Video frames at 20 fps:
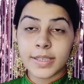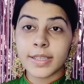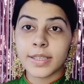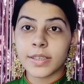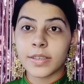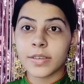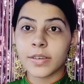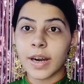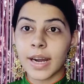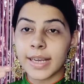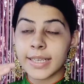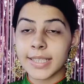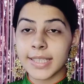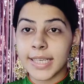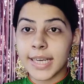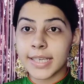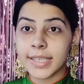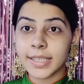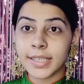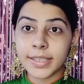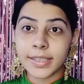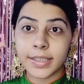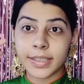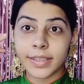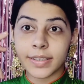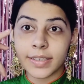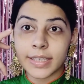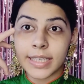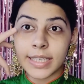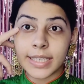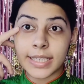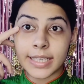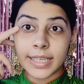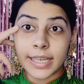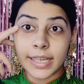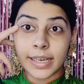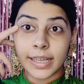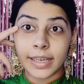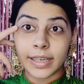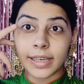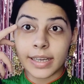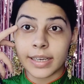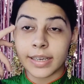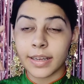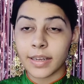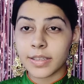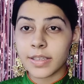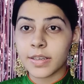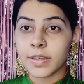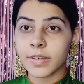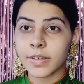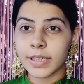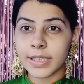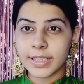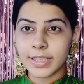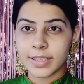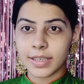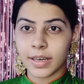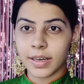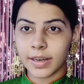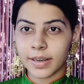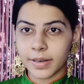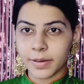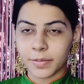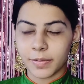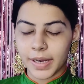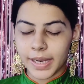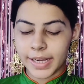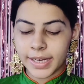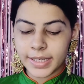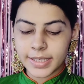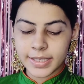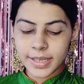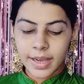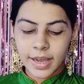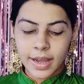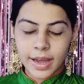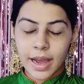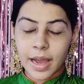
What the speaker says: So I set it and you can see like it doesn't look as stark and white.